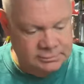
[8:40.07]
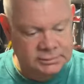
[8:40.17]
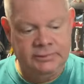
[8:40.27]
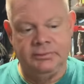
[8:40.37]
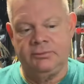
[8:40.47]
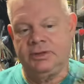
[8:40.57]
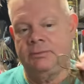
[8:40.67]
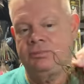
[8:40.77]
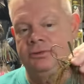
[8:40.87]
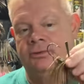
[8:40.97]
even with
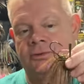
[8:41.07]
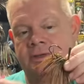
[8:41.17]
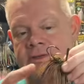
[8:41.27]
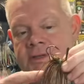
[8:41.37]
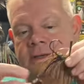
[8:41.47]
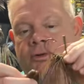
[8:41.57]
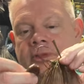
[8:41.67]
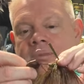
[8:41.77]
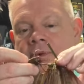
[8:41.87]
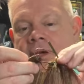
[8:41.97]
that blue Crocs, it's got more of
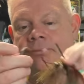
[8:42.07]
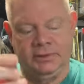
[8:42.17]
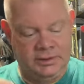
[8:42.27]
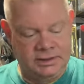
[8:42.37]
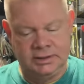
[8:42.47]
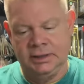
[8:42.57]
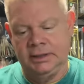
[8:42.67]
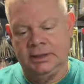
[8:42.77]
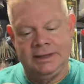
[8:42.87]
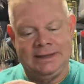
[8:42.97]
that brown. But this,
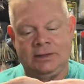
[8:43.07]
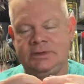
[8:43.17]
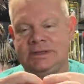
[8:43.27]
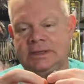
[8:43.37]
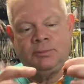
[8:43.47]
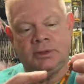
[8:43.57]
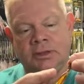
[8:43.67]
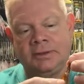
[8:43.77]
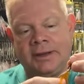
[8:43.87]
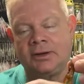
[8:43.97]
and then I always like to put a
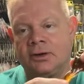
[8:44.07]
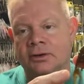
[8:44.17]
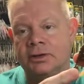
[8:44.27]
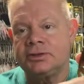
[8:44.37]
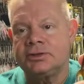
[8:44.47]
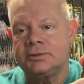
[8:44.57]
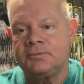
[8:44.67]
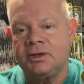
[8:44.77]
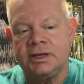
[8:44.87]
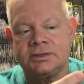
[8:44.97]
little of that orange.
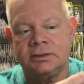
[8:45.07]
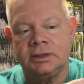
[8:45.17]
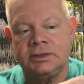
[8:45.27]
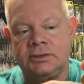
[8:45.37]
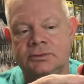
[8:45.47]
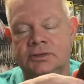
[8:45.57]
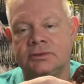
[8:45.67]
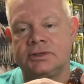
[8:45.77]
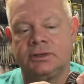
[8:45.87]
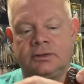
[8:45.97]
You guys know I like to use
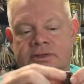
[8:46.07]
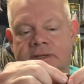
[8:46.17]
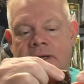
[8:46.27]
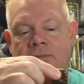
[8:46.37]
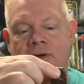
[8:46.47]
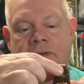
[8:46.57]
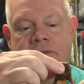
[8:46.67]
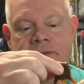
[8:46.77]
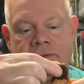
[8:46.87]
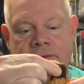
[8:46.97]
those dye
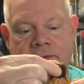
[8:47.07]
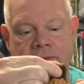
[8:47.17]
markers. A